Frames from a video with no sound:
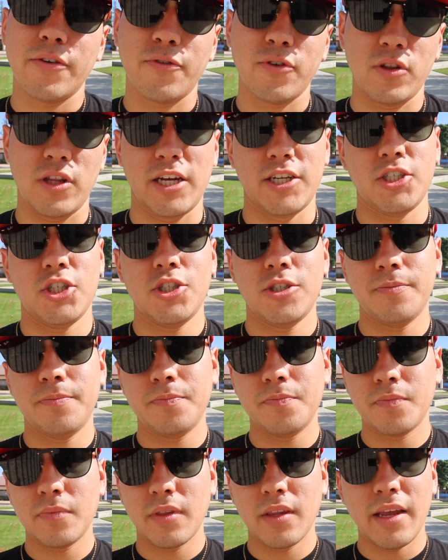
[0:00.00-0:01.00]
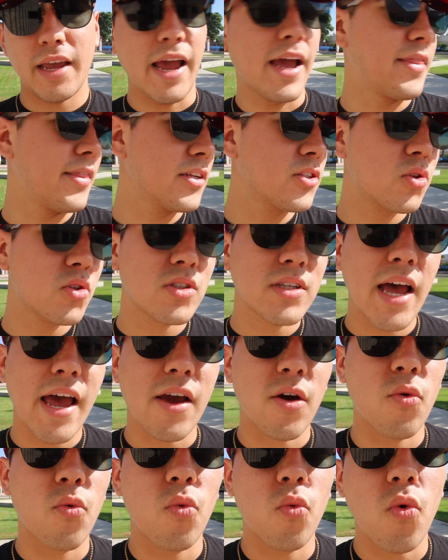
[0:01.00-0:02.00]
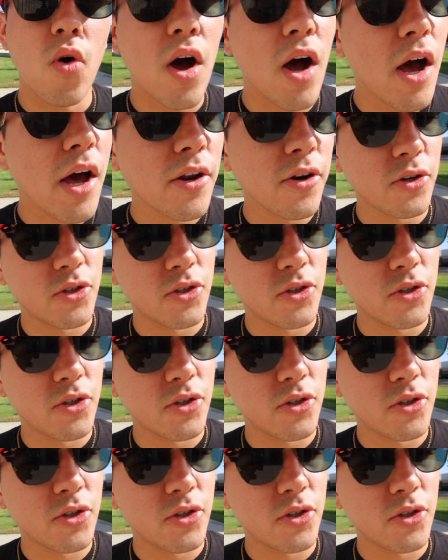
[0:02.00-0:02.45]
for lunch." And this was like 1